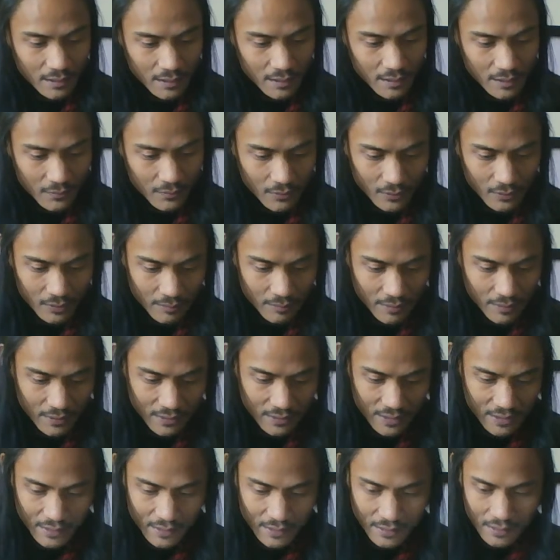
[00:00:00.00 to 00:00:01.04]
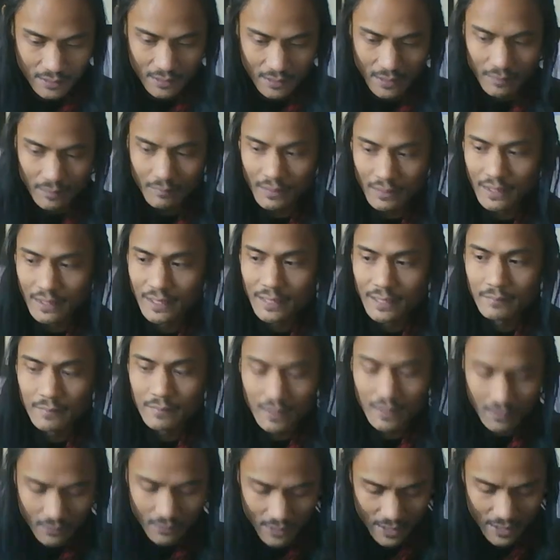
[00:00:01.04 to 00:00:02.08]
I wrote them out here on my napkin.
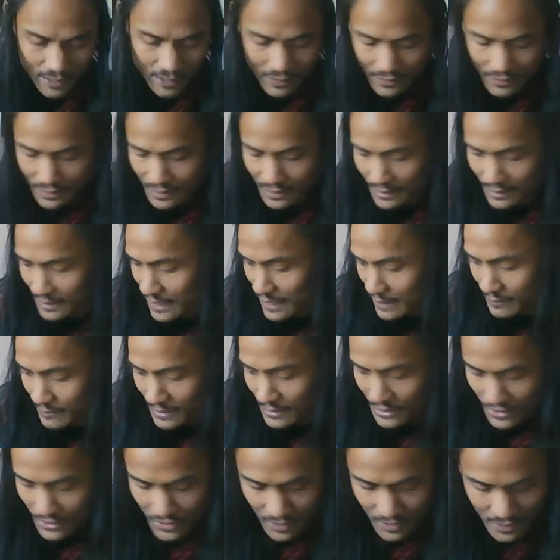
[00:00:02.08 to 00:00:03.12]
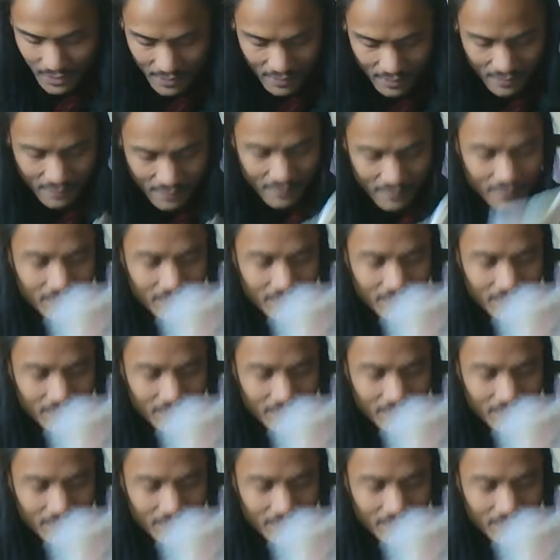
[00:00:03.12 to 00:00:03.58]
Oh yeah, here's the napkin drawings.